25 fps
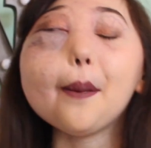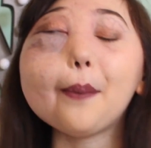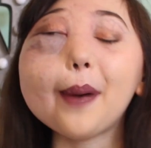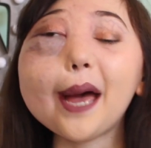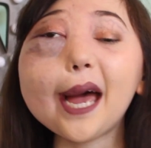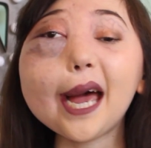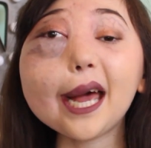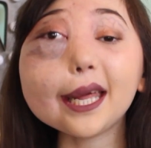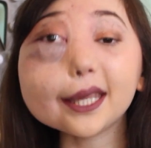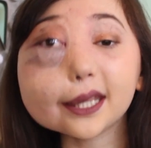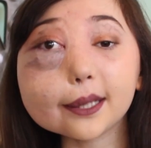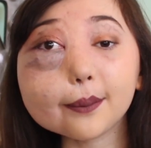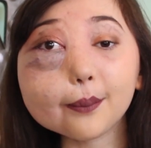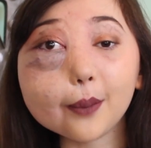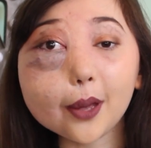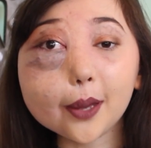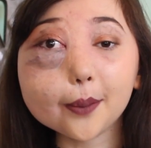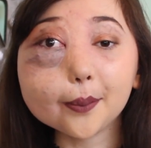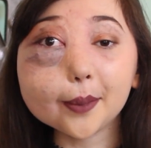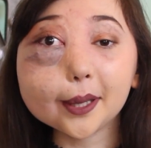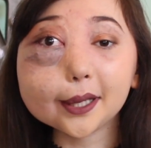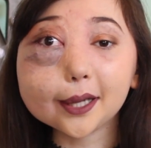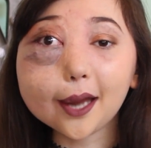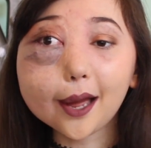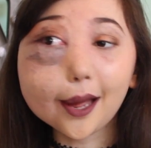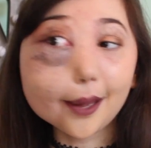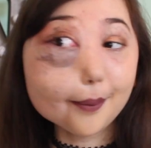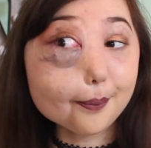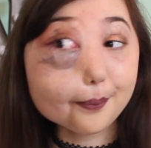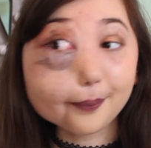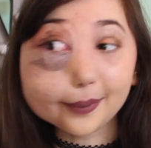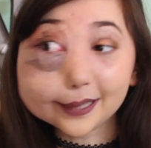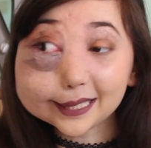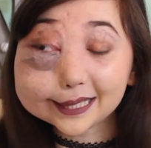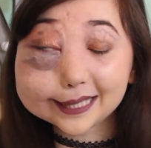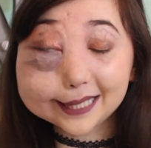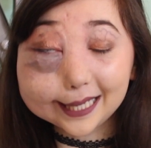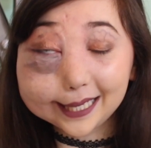but at the moment I'm
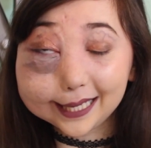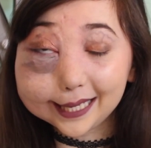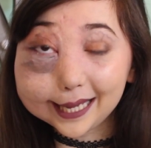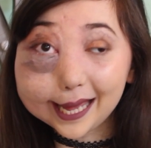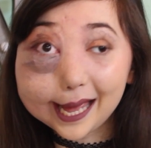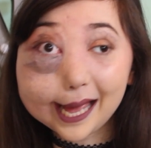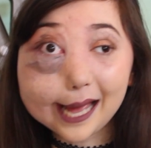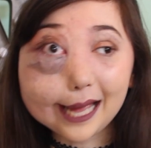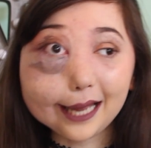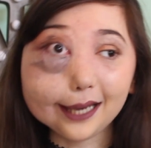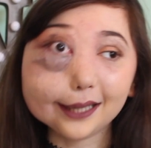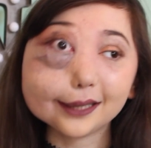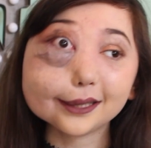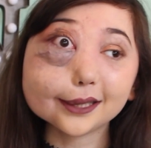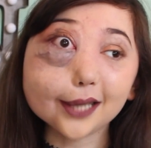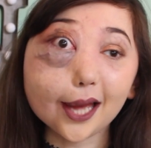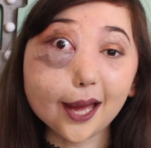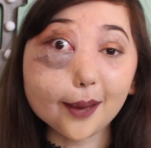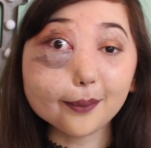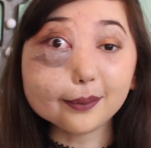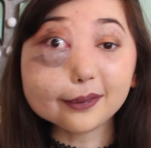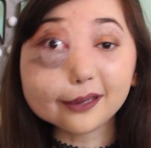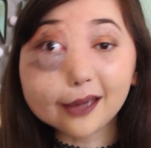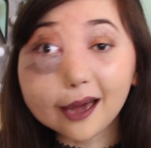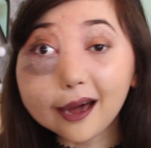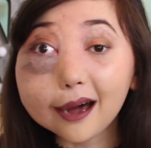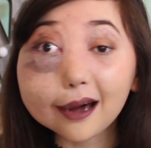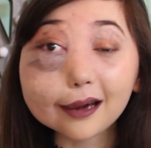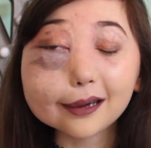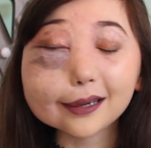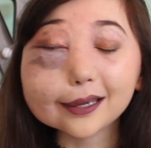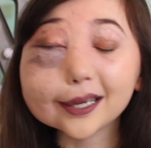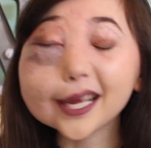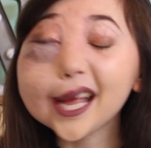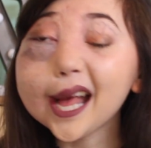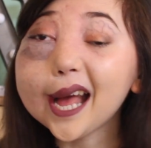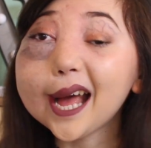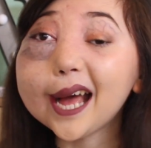busy and I'm
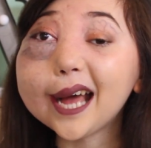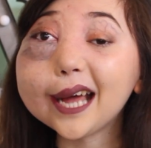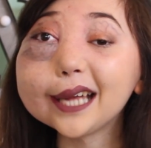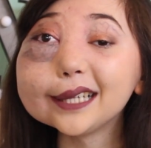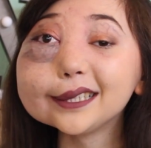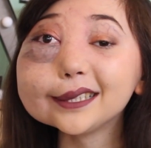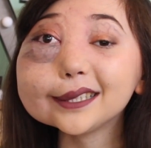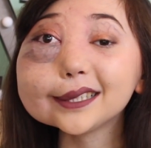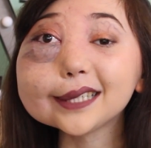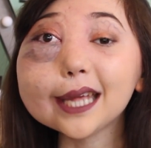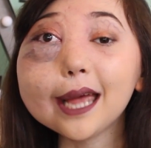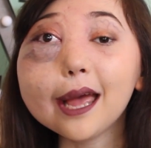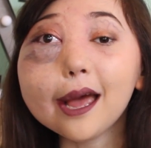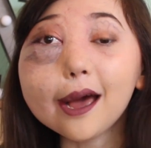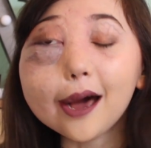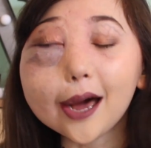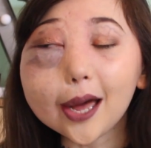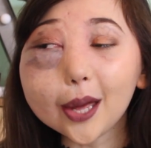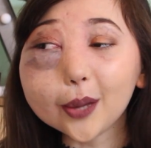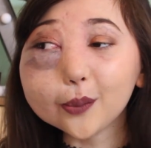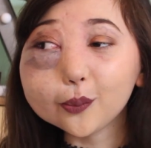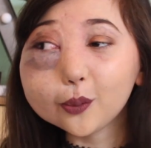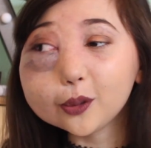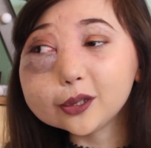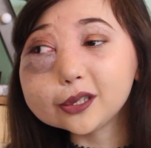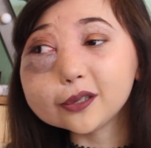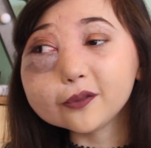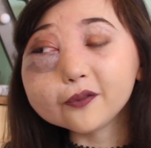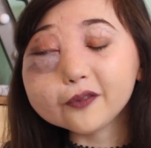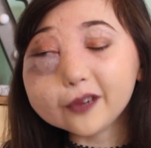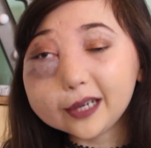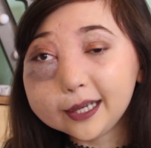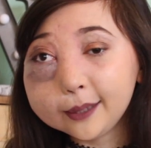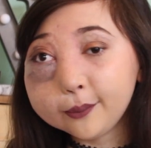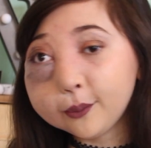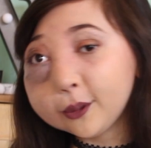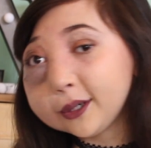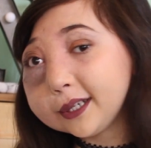young and I wouldn't
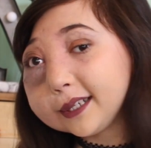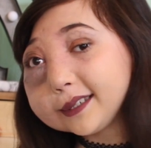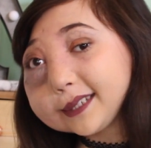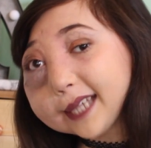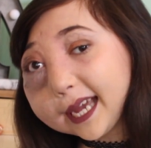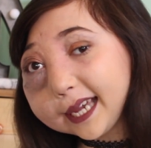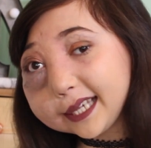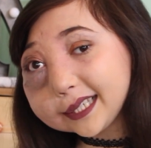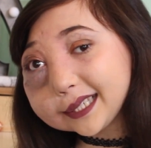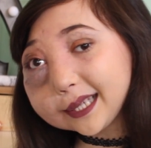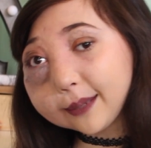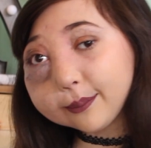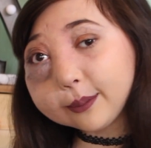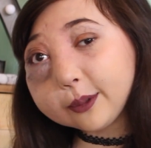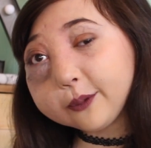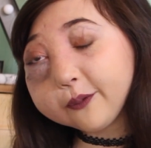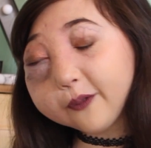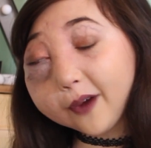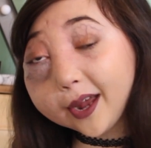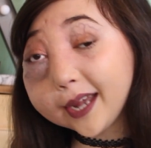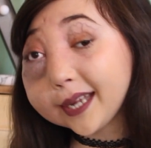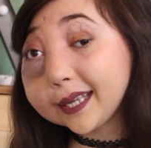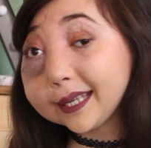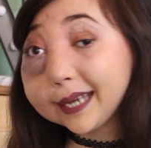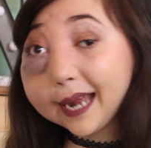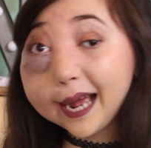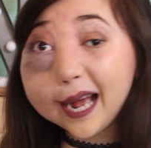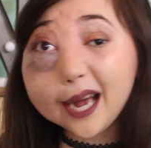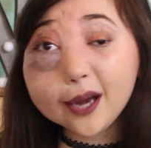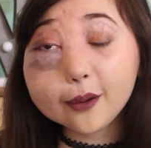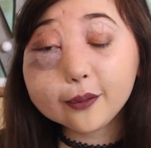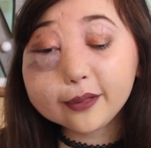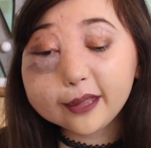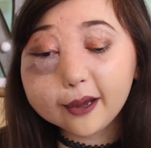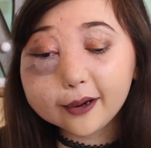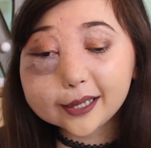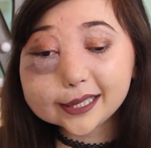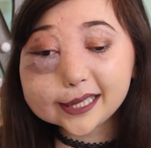really want to date someone right
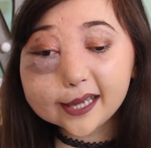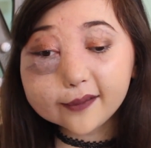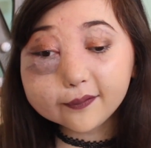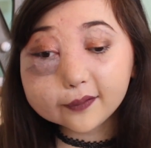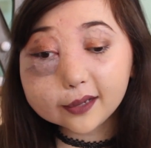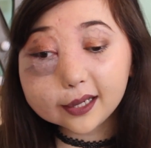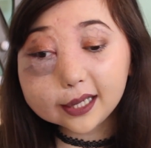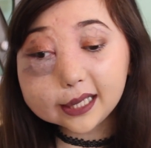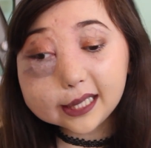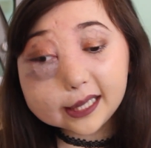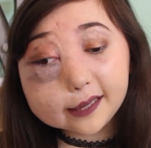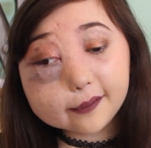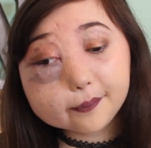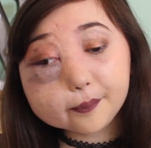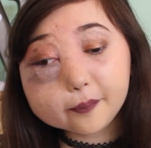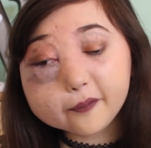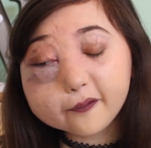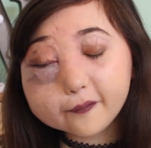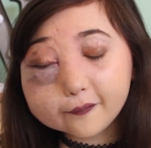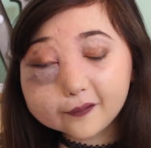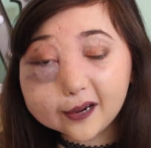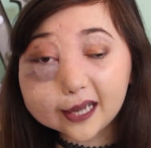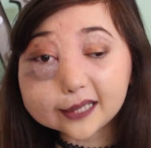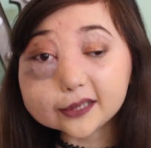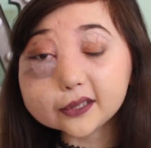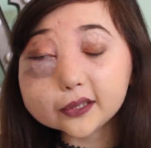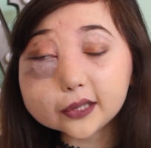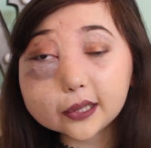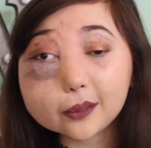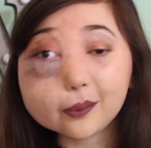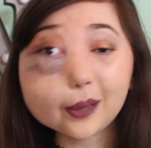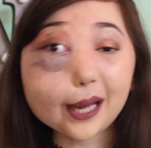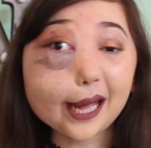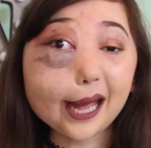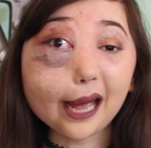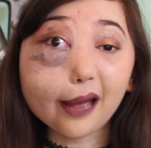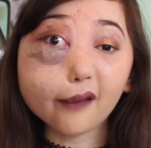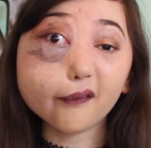now. There are definitely friends who
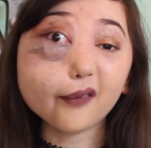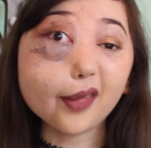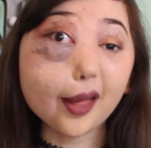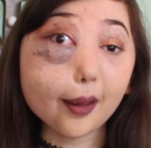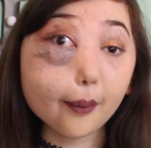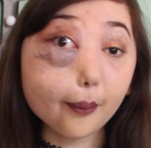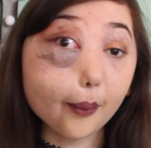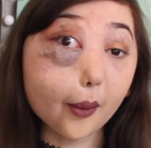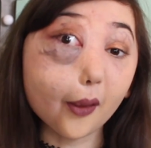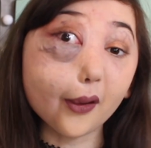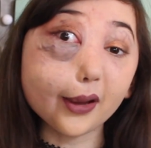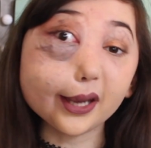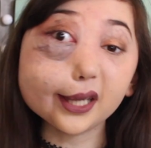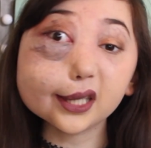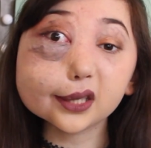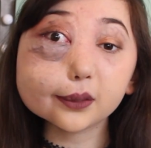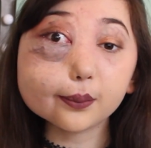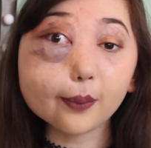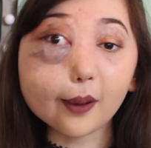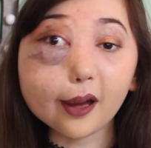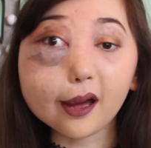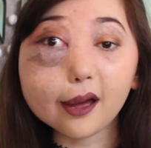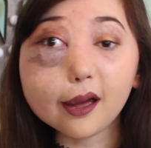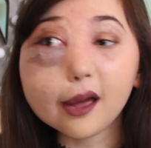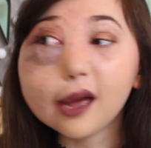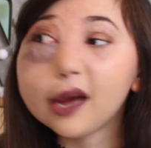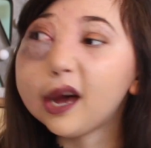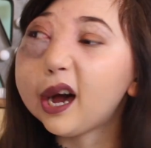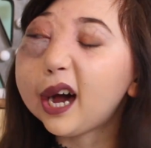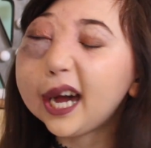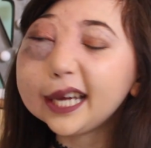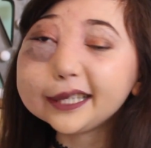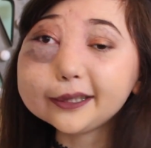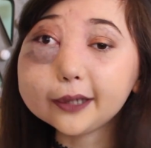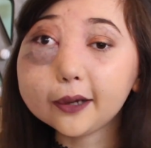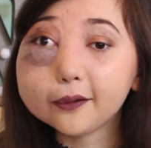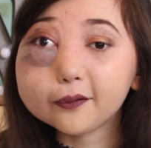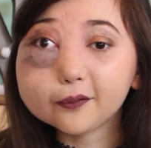I have that are boys, but
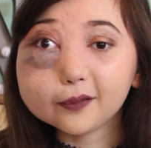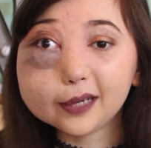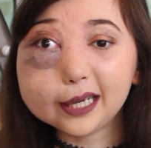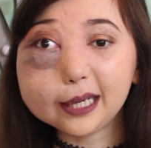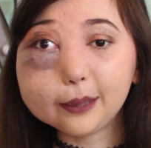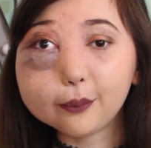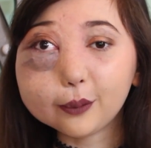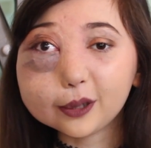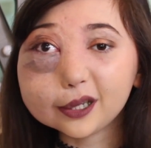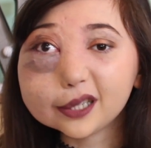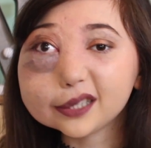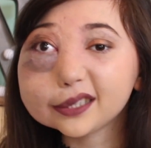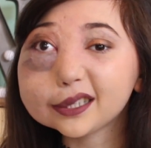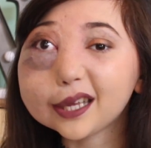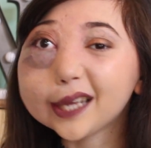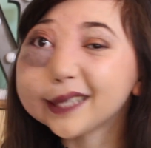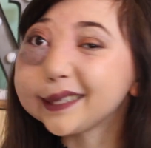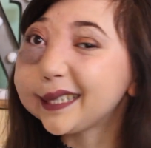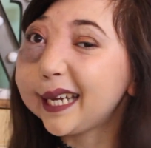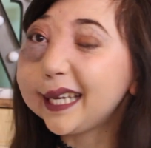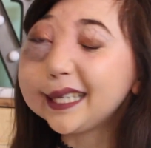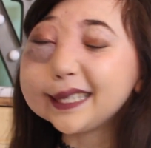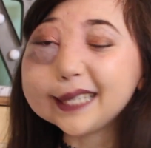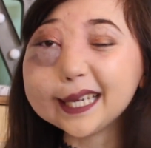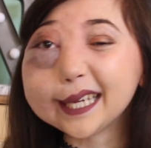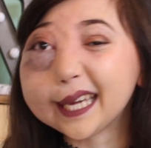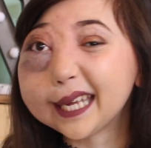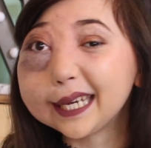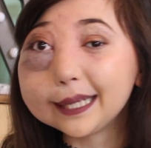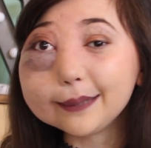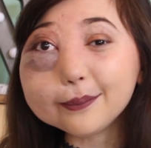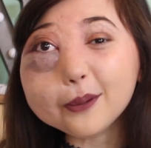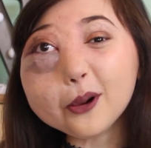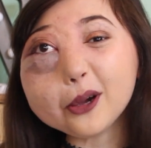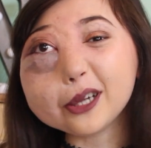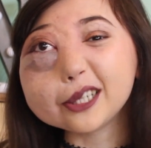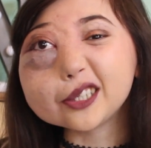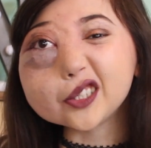I don't really want to start dating any
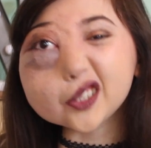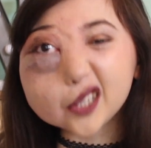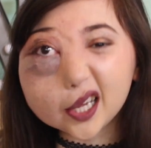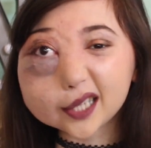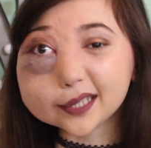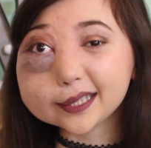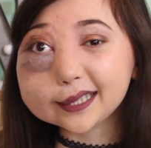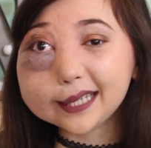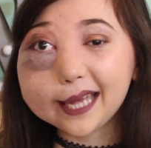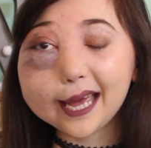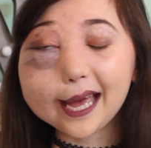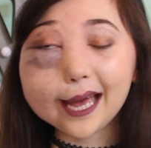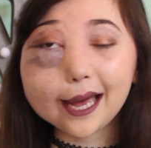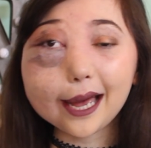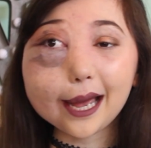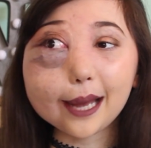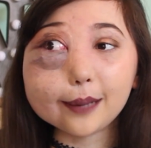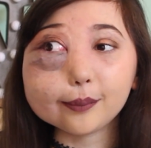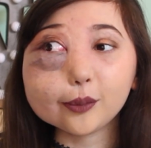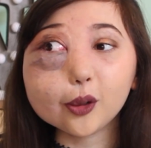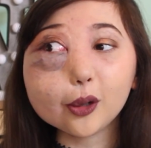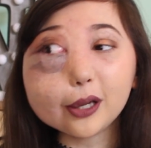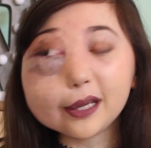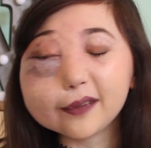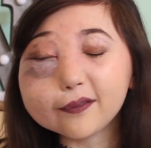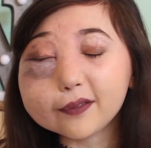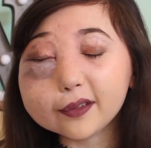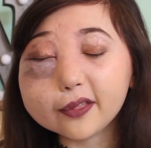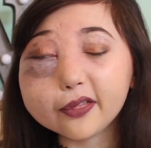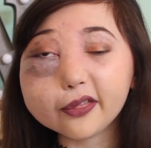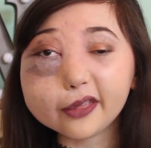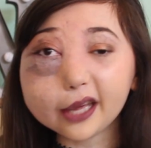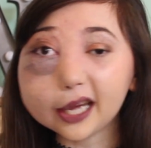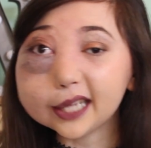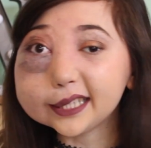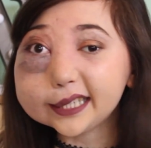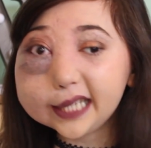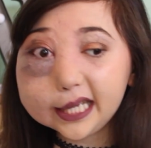boys just yet. I'm not even
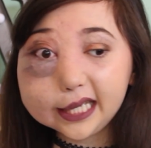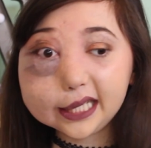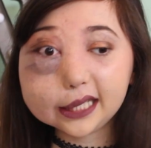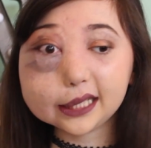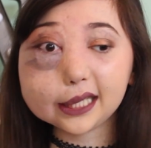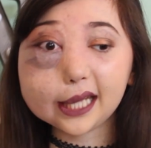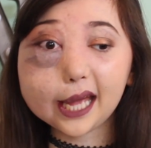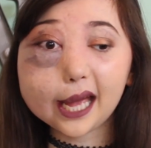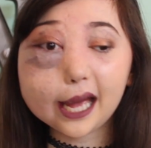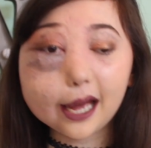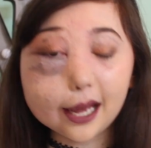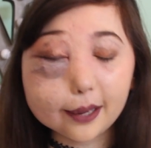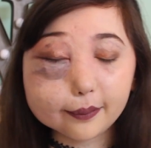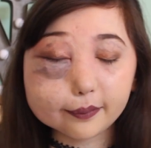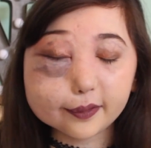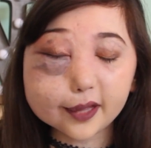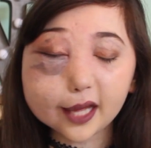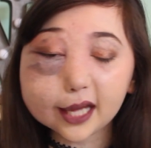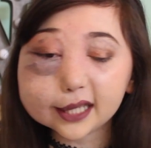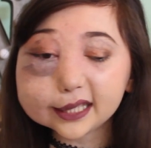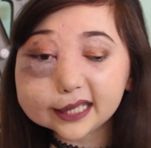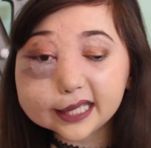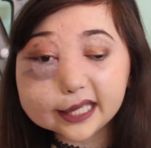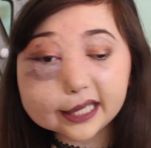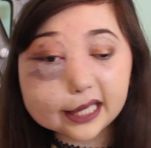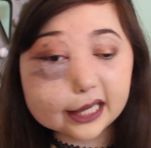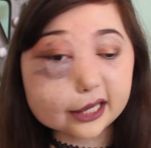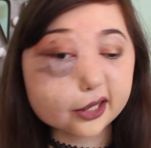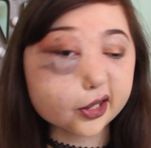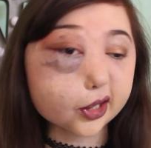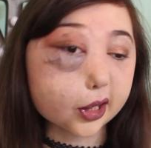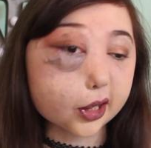13 yet. I'm 13 in